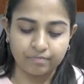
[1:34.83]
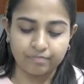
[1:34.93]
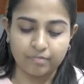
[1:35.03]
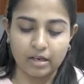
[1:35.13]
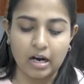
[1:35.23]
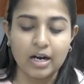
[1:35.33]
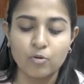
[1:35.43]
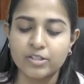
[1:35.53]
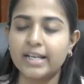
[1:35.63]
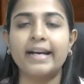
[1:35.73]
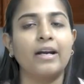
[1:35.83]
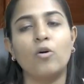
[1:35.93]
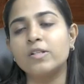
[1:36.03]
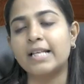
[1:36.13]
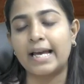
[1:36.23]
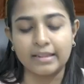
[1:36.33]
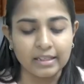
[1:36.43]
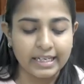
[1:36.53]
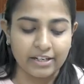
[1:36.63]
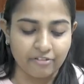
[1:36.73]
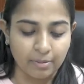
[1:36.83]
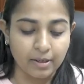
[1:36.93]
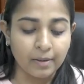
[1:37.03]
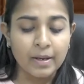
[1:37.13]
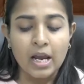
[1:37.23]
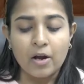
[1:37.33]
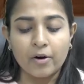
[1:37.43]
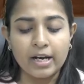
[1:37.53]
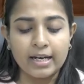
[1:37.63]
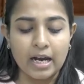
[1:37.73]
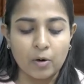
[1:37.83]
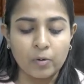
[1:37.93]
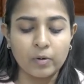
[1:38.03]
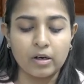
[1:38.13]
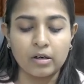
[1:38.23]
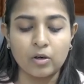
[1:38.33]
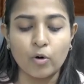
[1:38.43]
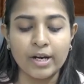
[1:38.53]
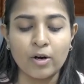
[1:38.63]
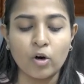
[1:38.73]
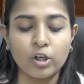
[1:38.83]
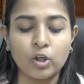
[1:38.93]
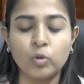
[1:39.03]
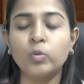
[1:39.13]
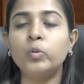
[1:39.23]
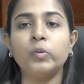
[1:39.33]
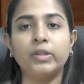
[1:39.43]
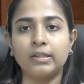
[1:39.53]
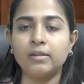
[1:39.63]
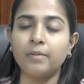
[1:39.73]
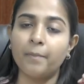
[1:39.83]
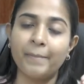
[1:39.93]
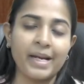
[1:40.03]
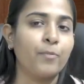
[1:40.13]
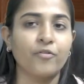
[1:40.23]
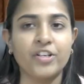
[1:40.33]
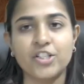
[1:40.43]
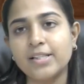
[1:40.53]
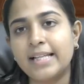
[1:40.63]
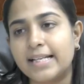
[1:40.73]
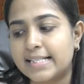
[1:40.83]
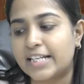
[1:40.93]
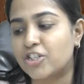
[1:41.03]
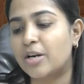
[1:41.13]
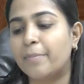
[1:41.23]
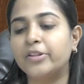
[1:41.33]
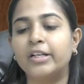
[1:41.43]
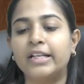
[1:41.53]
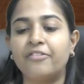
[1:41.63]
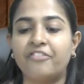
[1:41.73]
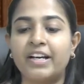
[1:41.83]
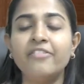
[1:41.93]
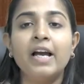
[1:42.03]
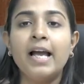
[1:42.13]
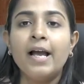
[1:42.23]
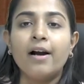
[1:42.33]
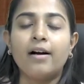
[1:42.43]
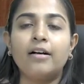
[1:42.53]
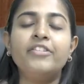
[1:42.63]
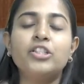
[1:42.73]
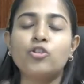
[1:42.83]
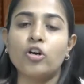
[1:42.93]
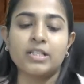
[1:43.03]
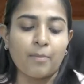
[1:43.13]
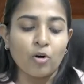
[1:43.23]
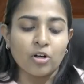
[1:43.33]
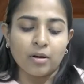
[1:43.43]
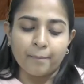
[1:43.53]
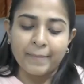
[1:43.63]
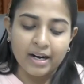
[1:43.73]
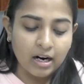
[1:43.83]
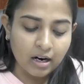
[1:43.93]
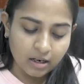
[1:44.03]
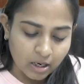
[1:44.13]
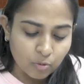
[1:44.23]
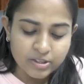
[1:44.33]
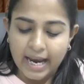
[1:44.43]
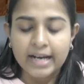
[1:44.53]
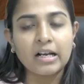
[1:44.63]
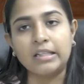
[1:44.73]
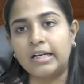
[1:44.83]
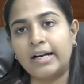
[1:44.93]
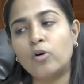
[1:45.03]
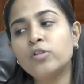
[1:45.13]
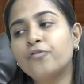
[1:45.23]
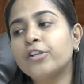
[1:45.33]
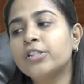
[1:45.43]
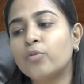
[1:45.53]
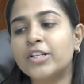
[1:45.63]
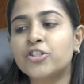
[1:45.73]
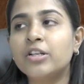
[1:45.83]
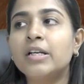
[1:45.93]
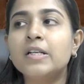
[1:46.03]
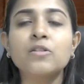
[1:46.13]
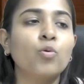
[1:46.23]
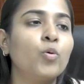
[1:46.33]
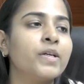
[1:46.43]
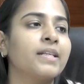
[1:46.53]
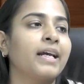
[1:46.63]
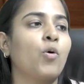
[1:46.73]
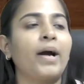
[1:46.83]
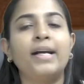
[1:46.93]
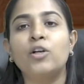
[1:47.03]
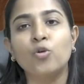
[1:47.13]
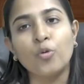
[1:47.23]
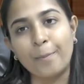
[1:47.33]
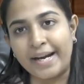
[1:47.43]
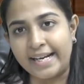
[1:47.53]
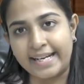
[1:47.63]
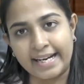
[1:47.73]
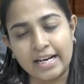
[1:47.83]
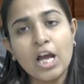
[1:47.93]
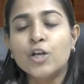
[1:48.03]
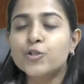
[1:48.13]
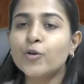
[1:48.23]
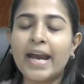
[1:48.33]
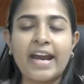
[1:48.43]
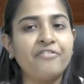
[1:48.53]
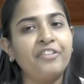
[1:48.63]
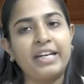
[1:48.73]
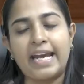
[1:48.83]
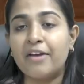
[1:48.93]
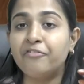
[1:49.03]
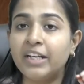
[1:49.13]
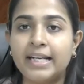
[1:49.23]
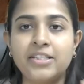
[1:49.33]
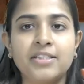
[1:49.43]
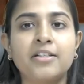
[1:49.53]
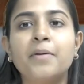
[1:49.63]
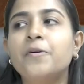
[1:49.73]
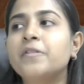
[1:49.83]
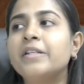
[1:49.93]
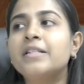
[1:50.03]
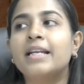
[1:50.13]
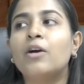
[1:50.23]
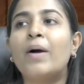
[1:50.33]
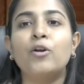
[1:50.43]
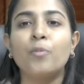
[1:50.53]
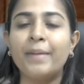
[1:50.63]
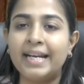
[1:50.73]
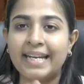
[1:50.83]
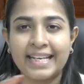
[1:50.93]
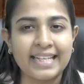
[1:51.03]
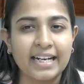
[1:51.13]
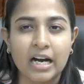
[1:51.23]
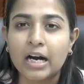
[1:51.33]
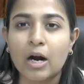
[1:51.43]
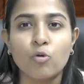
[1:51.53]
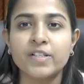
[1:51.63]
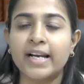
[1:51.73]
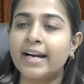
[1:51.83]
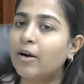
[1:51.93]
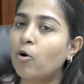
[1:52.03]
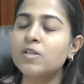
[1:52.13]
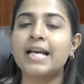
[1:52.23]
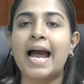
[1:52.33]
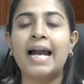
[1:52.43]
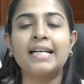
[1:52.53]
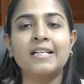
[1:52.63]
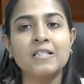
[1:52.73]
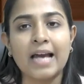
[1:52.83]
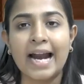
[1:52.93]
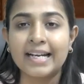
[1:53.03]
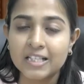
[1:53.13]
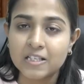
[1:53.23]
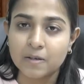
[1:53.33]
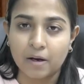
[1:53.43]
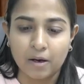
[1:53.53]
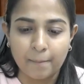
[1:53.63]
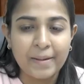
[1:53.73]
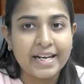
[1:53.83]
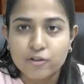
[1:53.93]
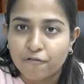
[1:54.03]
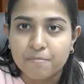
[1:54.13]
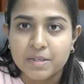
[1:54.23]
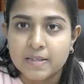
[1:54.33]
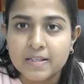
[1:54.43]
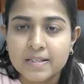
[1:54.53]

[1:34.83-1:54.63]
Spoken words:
accounts and records and the e-way bill. Okay, now going on to the main provision, that is section number 35, which talks about accounts and other records. First question is, who is required to maintain? So every registered person is required to maintain that accounts and records at its place of business.